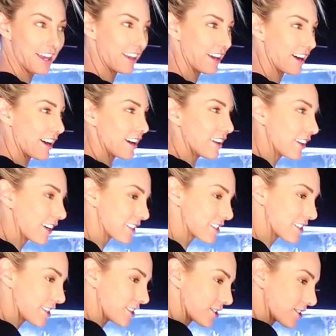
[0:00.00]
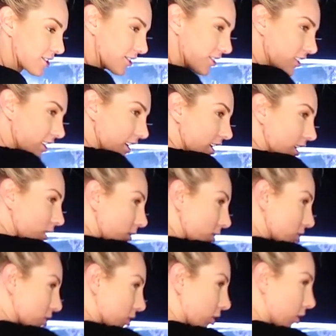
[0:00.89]
yeah, they are like surgical.
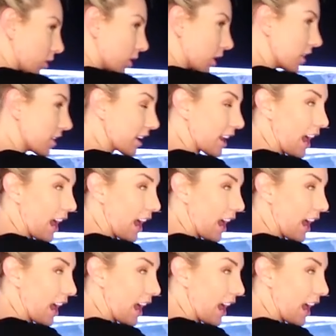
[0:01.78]
We should call it